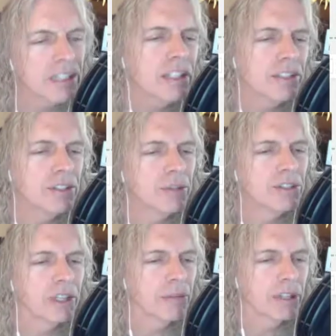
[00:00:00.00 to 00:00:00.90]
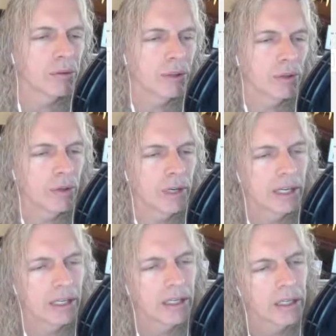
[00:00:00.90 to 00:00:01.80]
Let's do something real
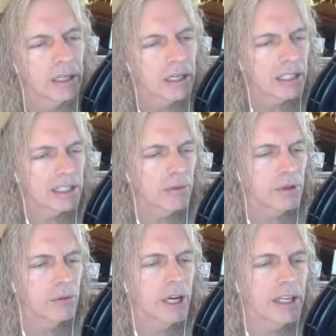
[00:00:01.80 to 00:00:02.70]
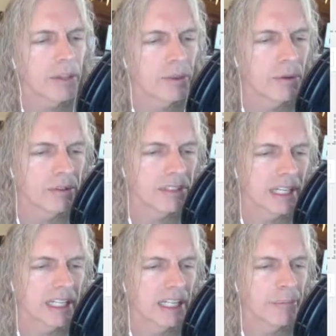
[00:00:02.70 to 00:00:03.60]
quick, because I want to walk you through
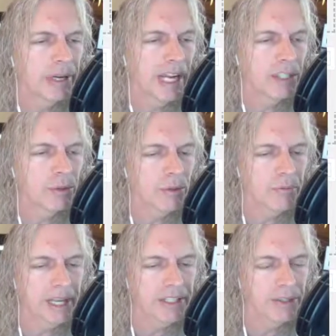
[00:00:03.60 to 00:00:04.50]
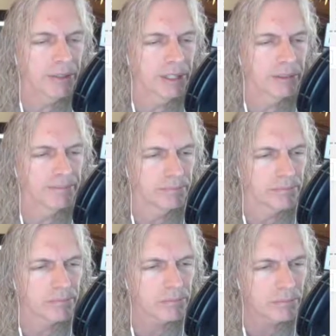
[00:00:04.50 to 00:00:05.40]
setting up an actual menu here.
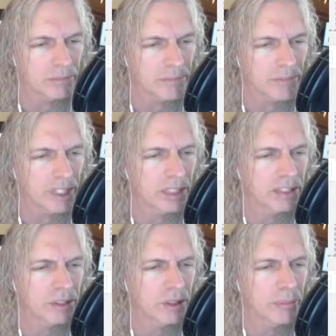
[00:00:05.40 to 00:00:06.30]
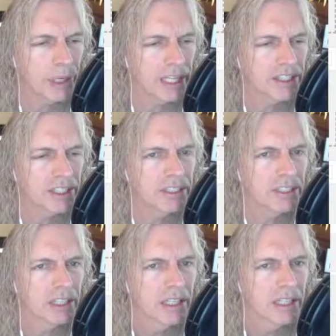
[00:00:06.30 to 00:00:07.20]
Let's go to
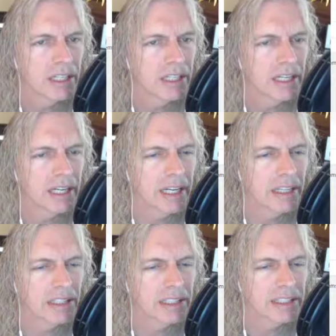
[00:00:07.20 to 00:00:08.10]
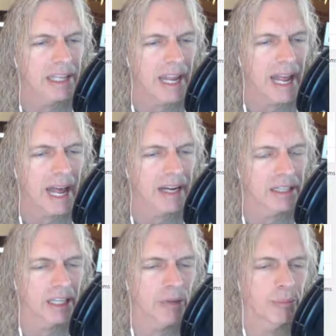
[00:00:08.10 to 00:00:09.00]
pages and let's add
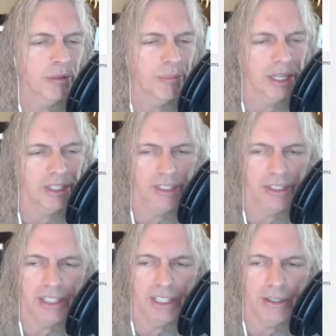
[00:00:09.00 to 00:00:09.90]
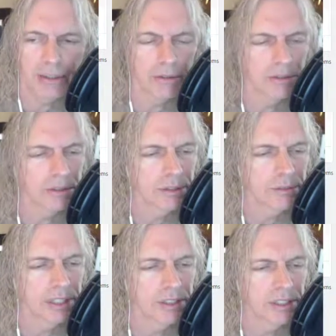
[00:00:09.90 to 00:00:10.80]
a couple of pages here. So
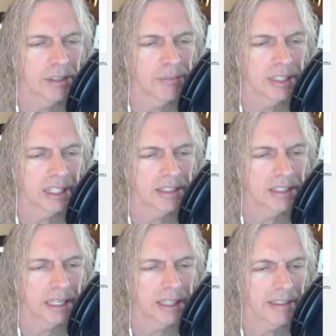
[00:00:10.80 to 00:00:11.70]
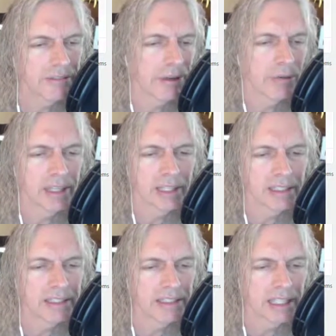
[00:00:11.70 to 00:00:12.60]
we can jump to that site. If I want to
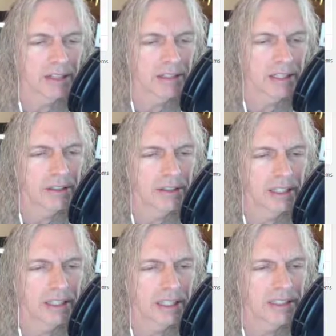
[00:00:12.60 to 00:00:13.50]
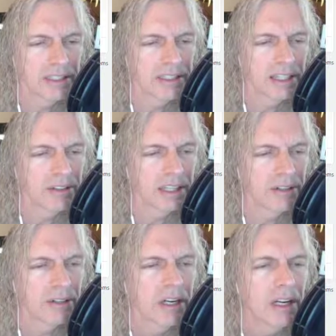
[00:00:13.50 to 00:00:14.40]
cut this out later, I can cut this out
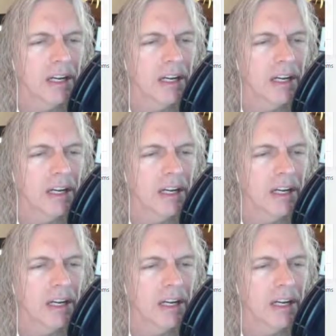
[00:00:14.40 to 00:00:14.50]
later.